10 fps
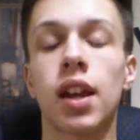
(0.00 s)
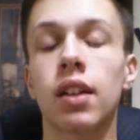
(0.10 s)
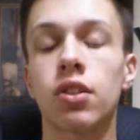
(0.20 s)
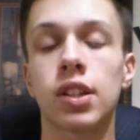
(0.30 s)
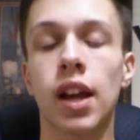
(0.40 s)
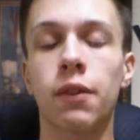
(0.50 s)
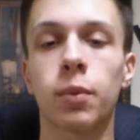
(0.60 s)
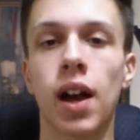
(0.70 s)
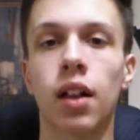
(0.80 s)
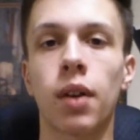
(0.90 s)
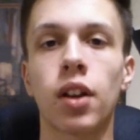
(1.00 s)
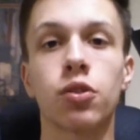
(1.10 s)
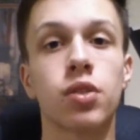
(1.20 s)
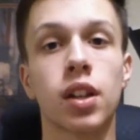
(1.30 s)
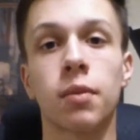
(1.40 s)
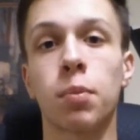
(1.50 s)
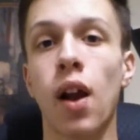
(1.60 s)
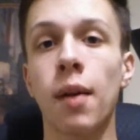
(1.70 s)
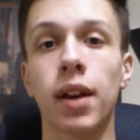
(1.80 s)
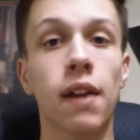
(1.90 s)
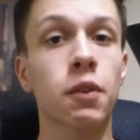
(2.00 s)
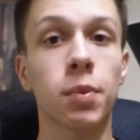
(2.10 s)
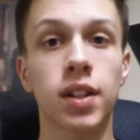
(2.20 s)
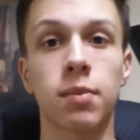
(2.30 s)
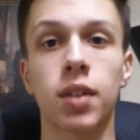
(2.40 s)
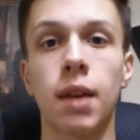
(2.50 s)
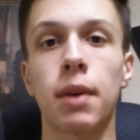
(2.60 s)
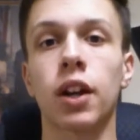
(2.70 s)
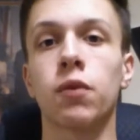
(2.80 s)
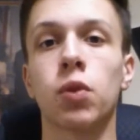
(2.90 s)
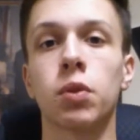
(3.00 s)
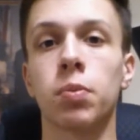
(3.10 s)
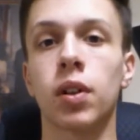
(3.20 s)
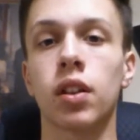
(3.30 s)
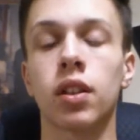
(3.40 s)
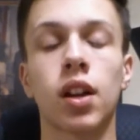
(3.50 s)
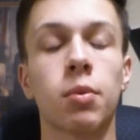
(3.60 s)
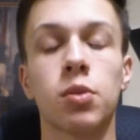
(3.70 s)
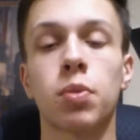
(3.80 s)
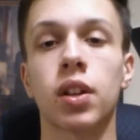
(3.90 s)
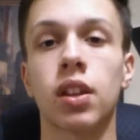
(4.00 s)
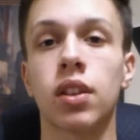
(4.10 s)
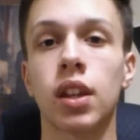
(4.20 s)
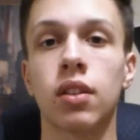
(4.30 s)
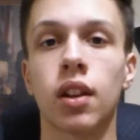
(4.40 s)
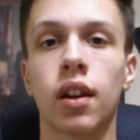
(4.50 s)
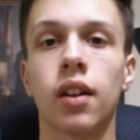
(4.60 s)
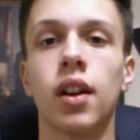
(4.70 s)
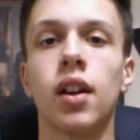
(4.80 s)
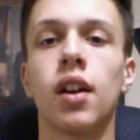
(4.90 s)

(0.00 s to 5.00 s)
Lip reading: Taylor is a guy from Colorado who's going to probably have to play some linebacker for him. The cupboard's pretty thin there.